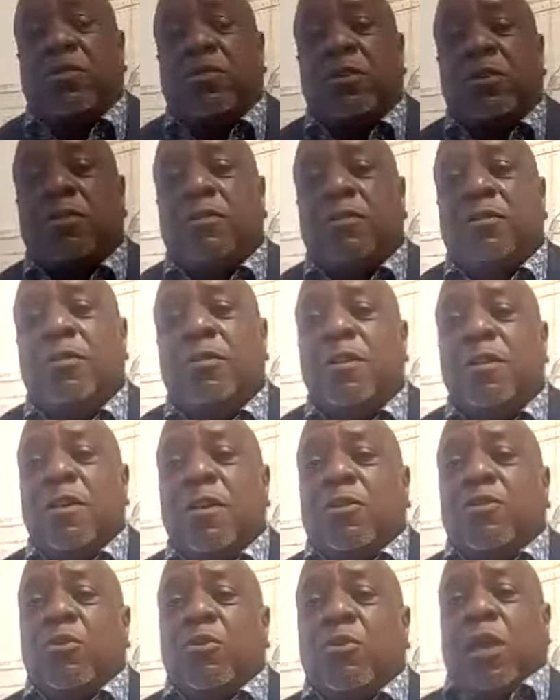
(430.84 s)
just
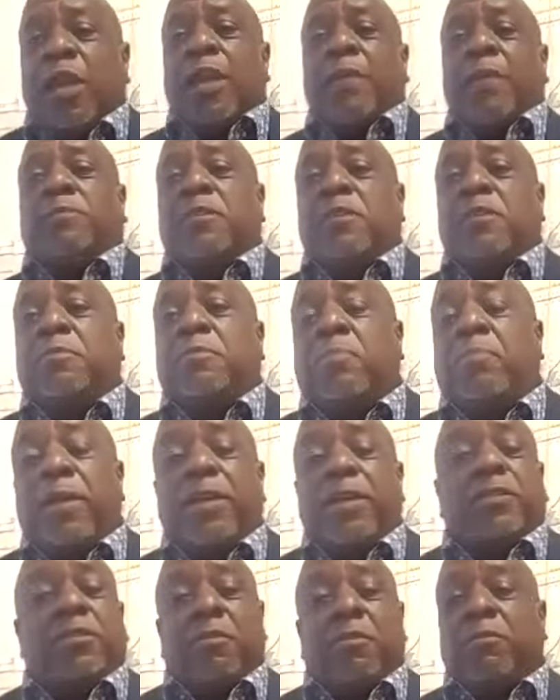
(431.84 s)
you came to this
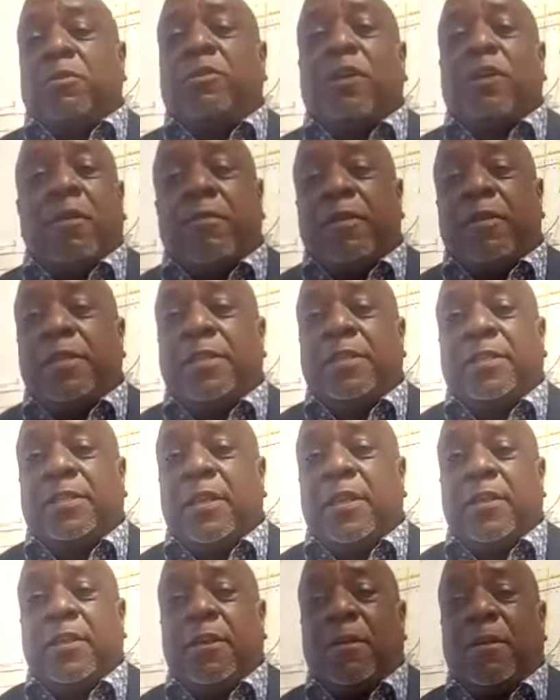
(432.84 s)
place and it was already
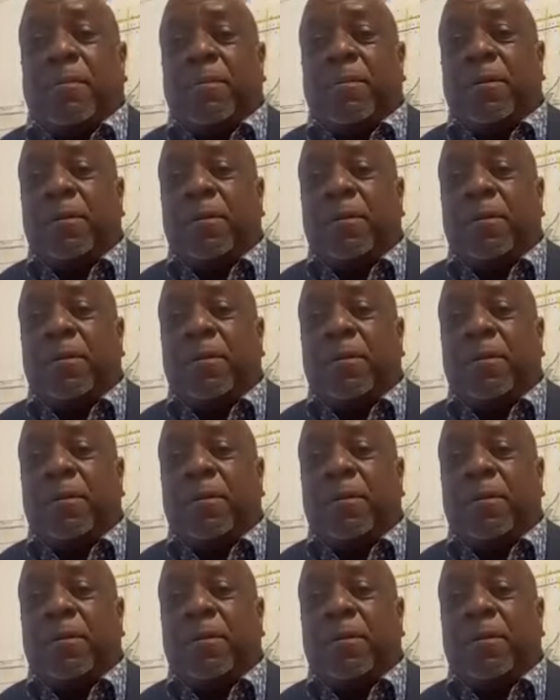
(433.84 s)
set up.